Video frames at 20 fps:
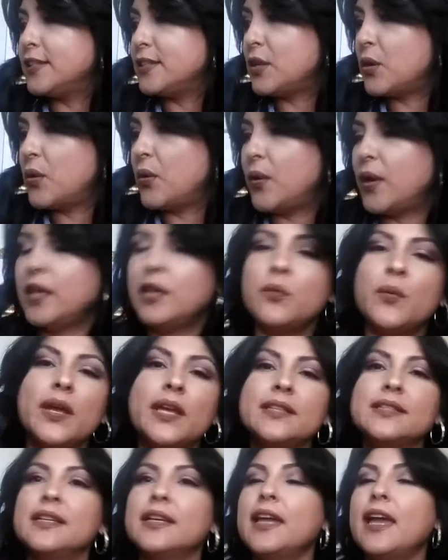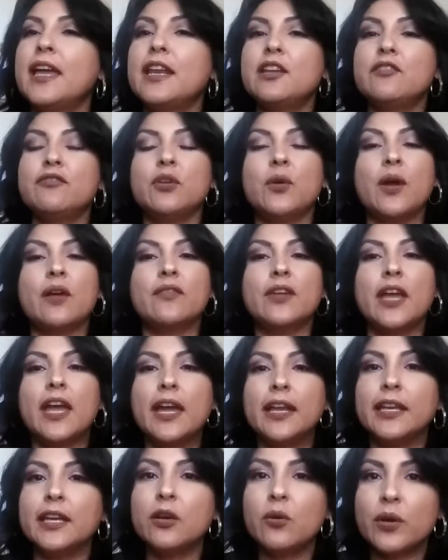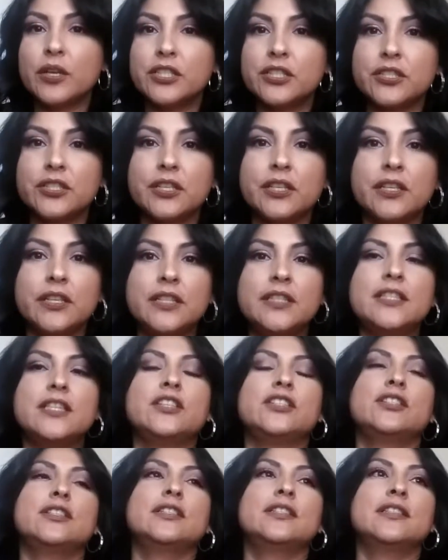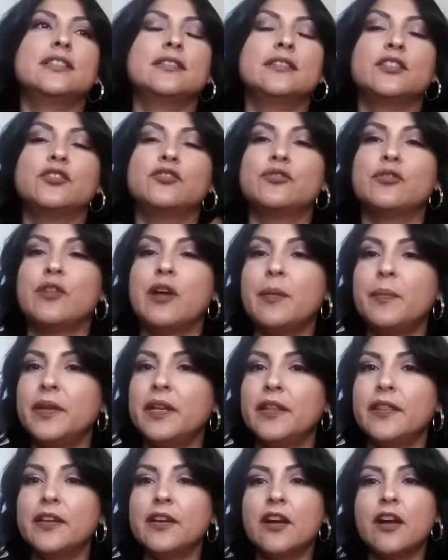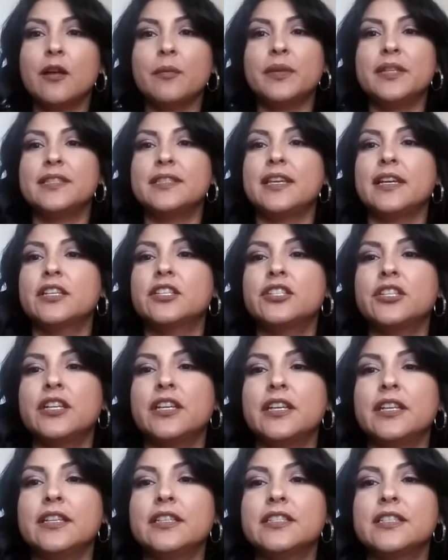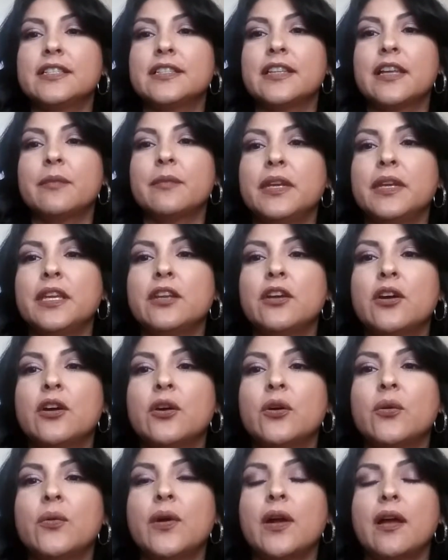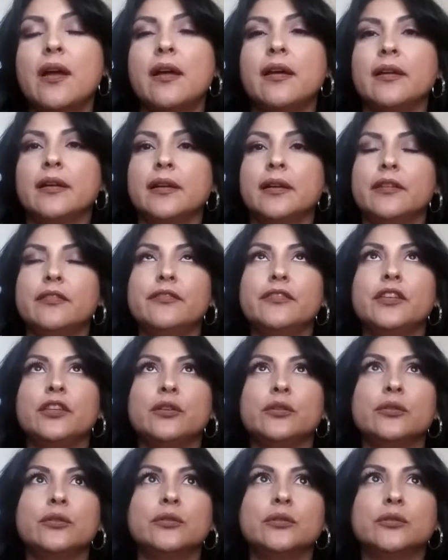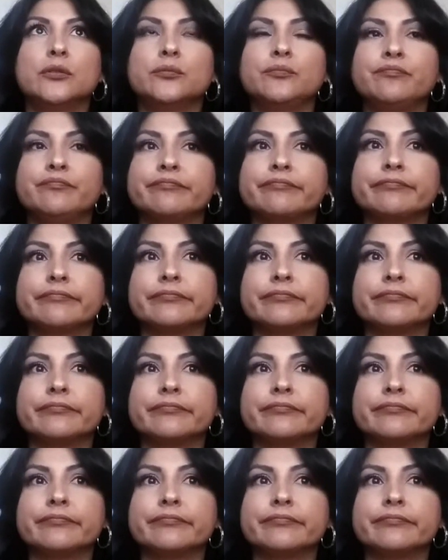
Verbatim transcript: So anyways, again, if you have any questions, just drop it in the comment section. Just me know if you